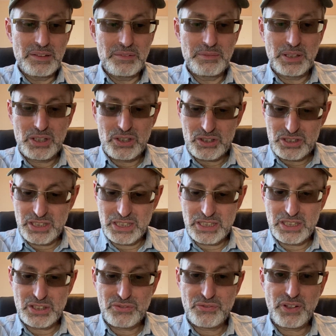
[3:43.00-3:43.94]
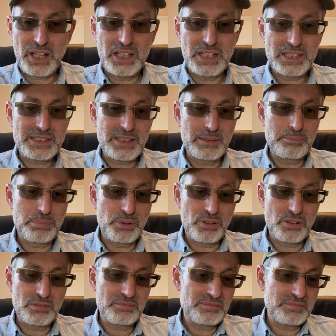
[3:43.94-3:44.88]
because this is fairly
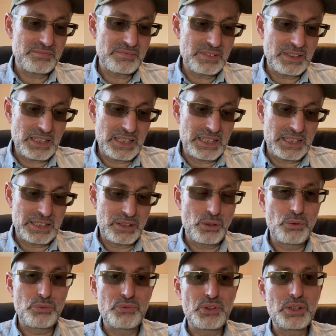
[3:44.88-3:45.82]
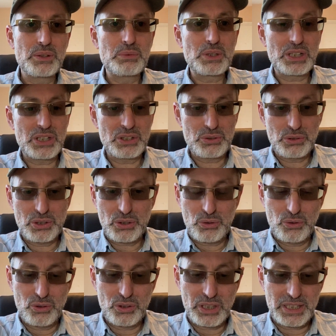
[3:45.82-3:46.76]
simple, and hopefully we can do it
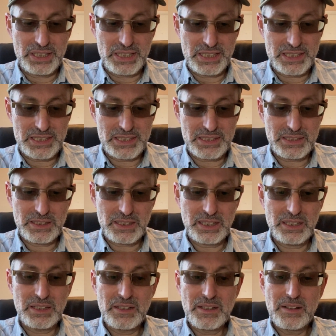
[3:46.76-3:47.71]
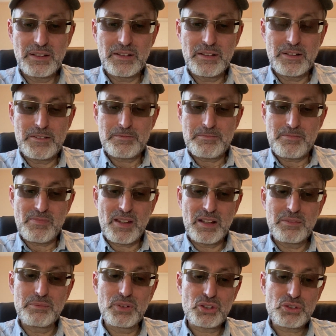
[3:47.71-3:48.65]
all on this
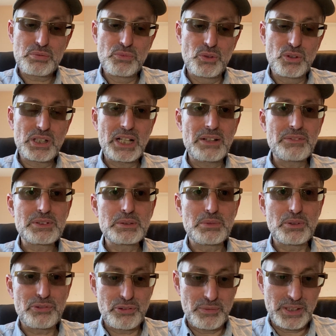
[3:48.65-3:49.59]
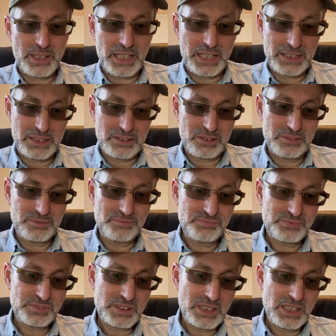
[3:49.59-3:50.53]
much more comfortable for me angle.
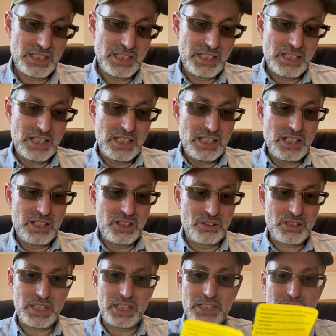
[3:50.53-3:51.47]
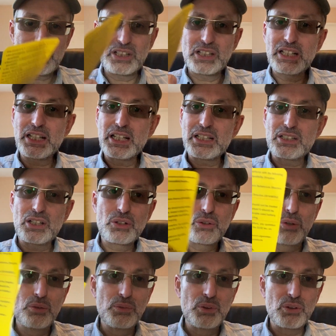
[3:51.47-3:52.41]
Okay, so you get the
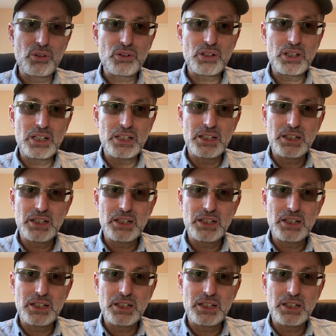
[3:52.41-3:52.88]
normal